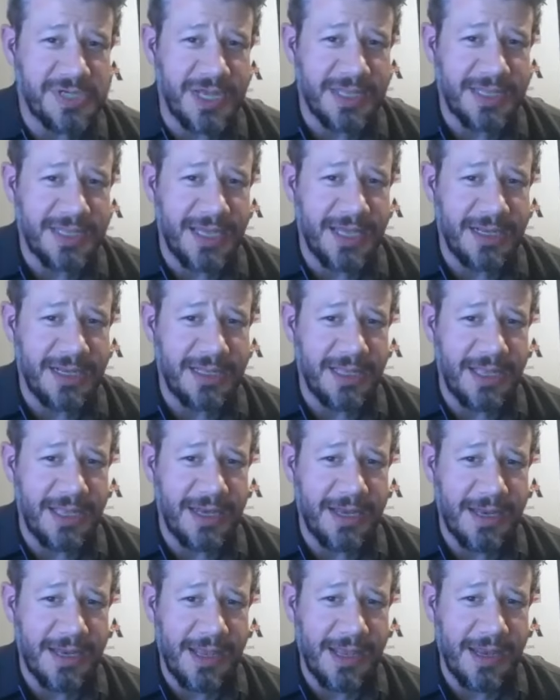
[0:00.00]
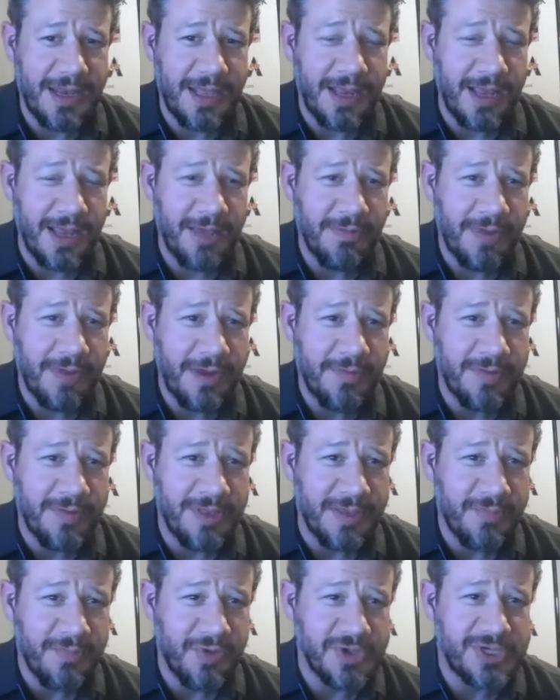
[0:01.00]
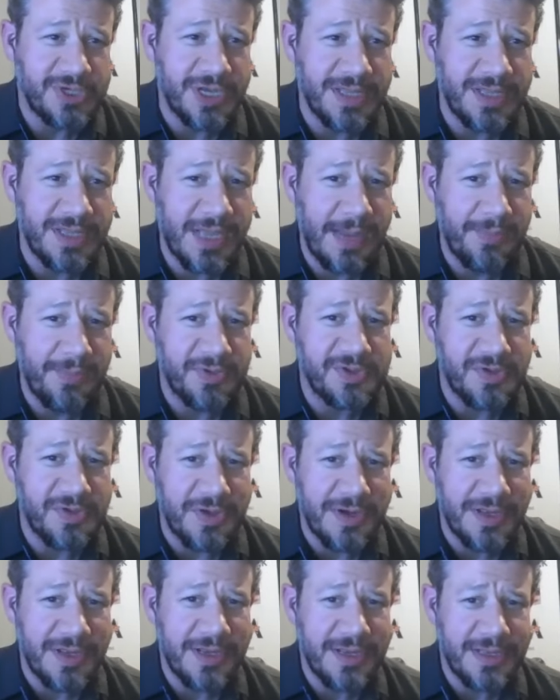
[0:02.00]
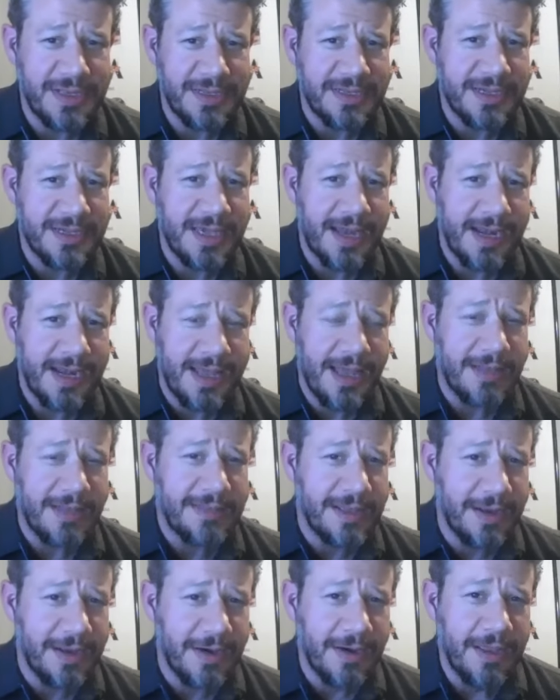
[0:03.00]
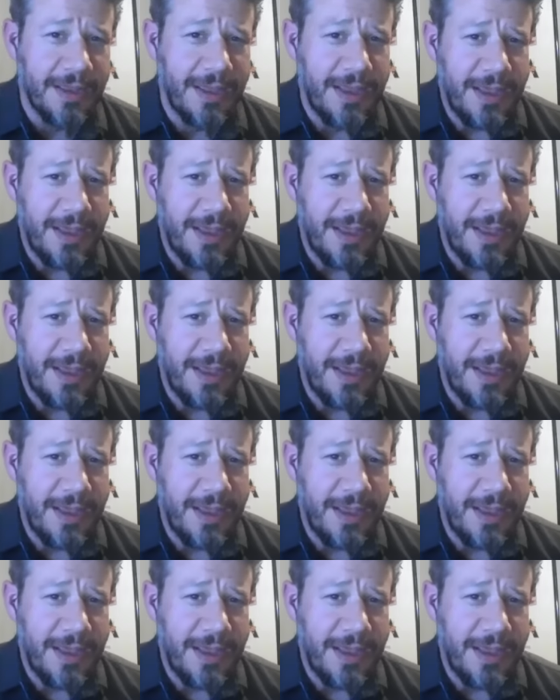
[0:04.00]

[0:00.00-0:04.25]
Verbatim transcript: that, Glenn, and, and, and I, I, really appreciate the opportunity to, to get it out there